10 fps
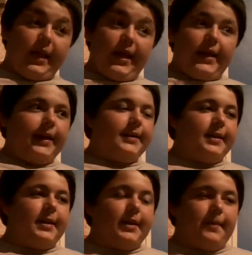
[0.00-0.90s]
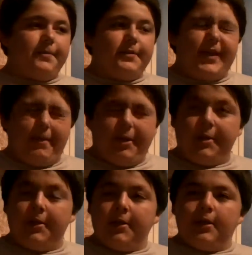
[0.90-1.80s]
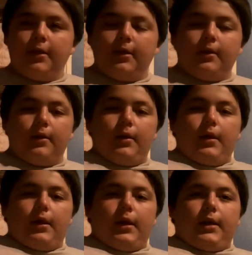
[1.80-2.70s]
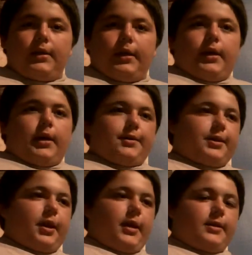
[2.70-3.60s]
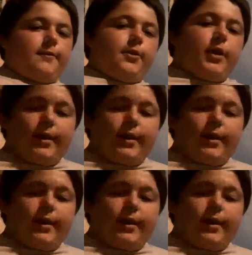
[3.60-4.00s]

got the hiccups, damn it. And, I'll see you guys in a few